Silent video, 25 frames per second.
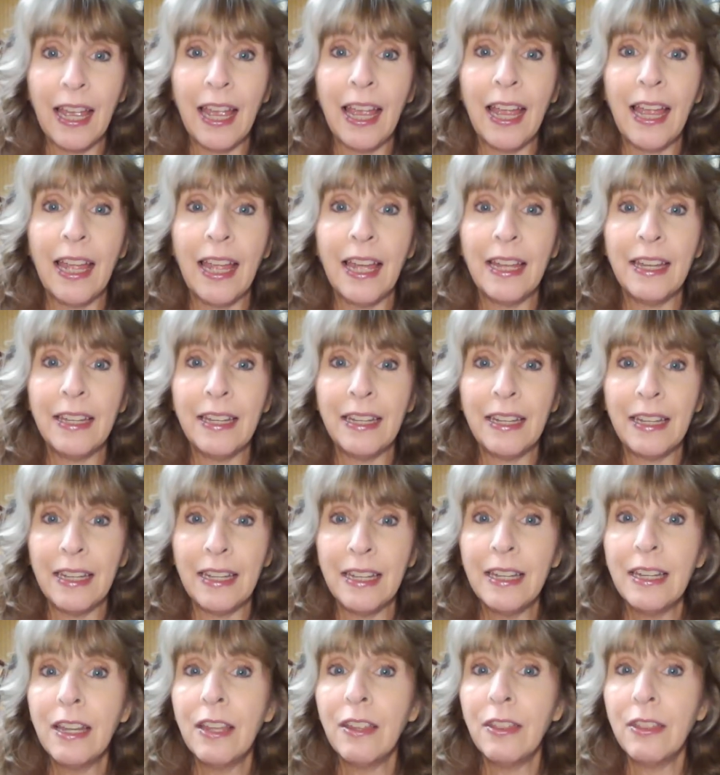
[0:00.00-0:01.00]
and
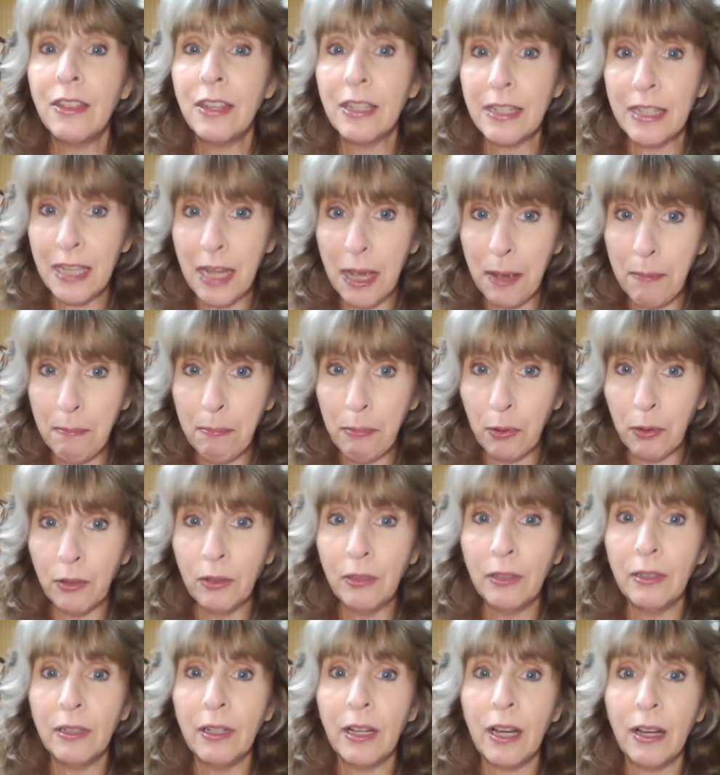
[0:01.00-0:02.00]
in the
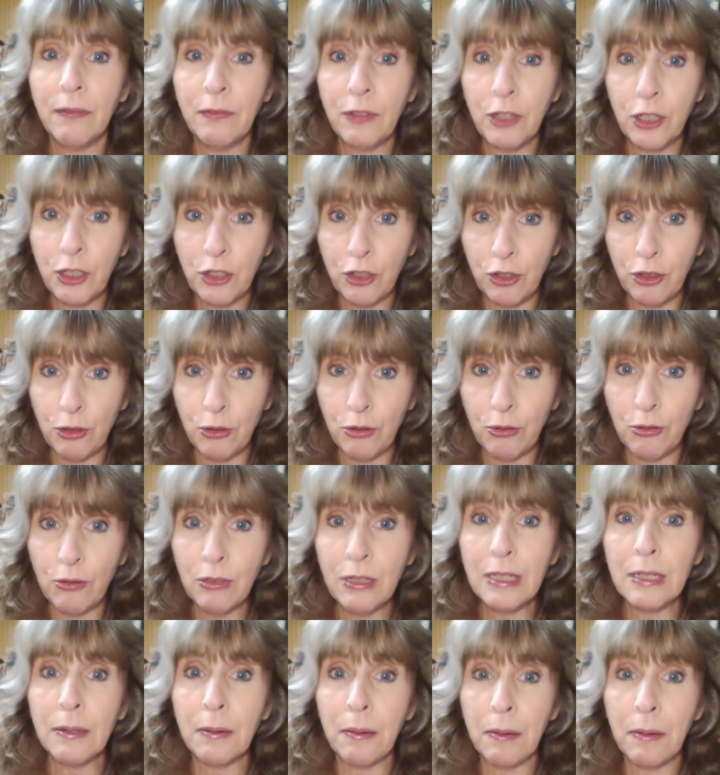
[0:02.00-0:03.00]
temple of the
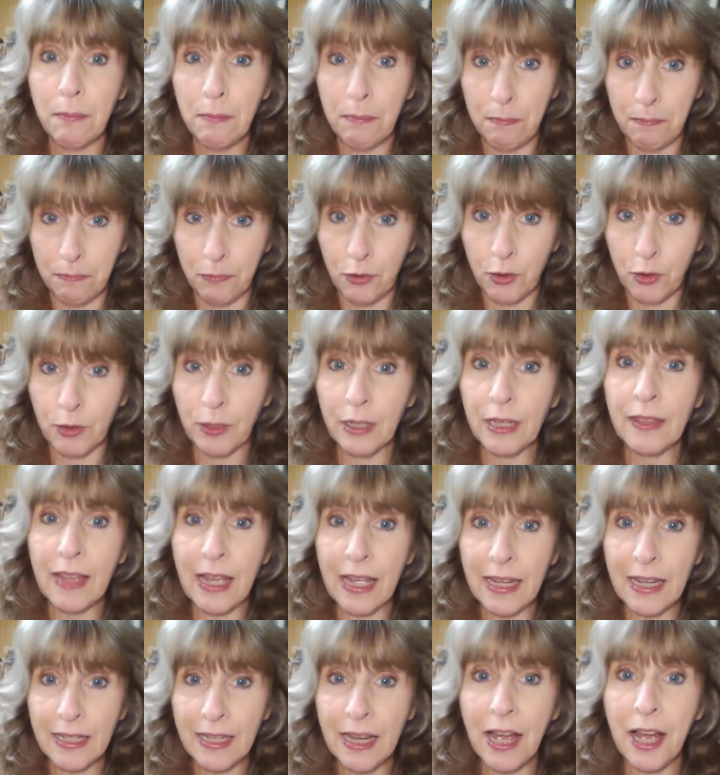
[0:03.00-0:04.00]
Jews during
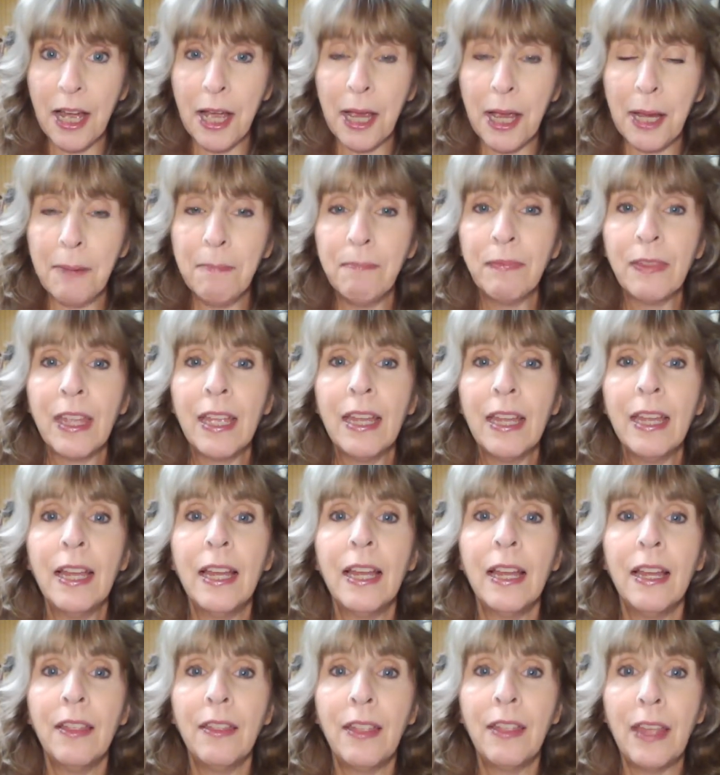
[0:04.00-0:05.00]
that time,
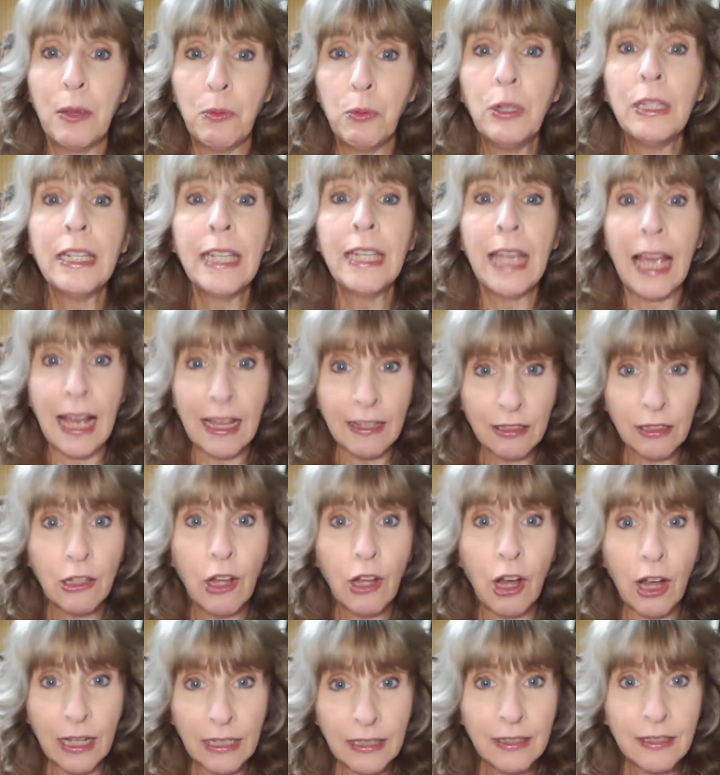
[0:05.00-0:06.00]
they would cast
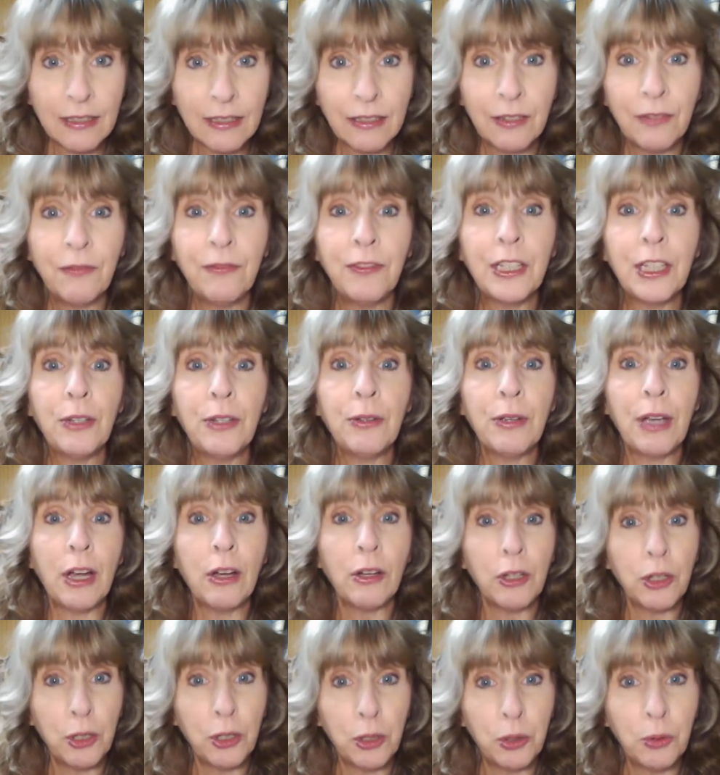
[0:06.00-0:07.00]
lots to figure
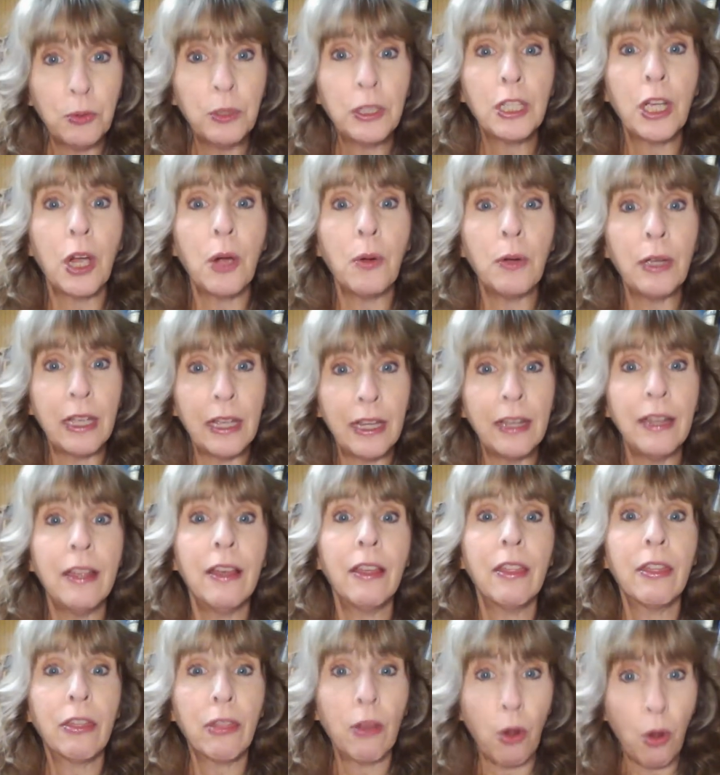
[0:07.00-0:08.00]
out who would go in
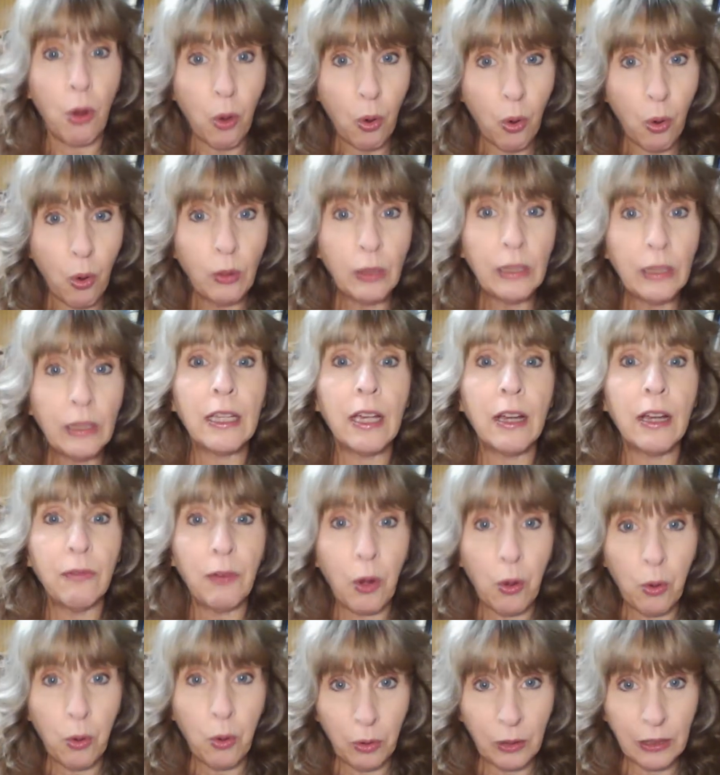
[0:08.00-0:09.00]
the Holy of
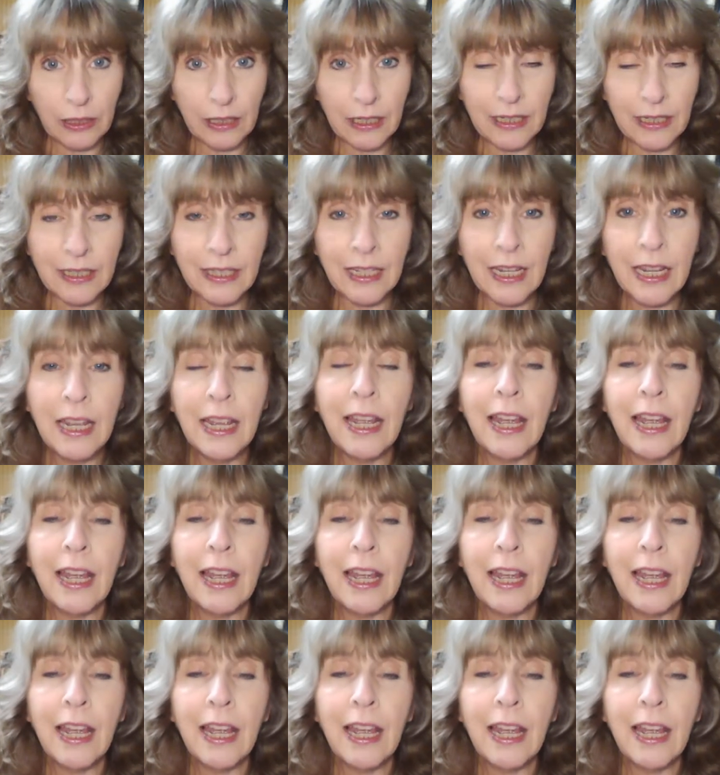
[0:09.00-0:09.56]
Holies.